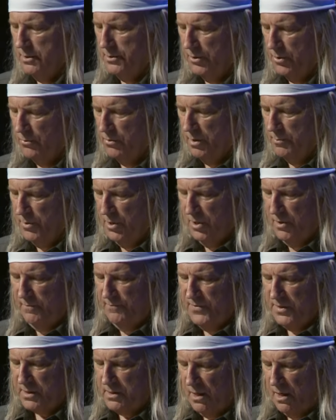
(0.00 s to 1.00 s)
to
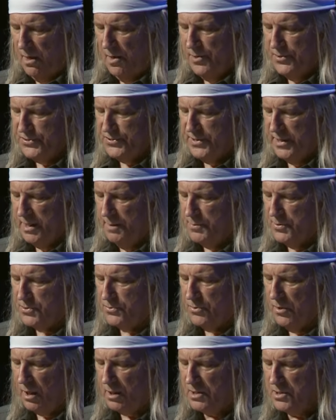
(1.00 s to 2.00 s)
remove the cause that
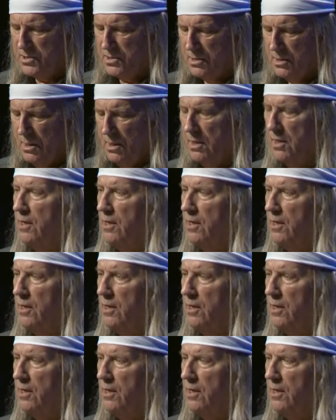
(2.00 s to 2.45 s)
obstructs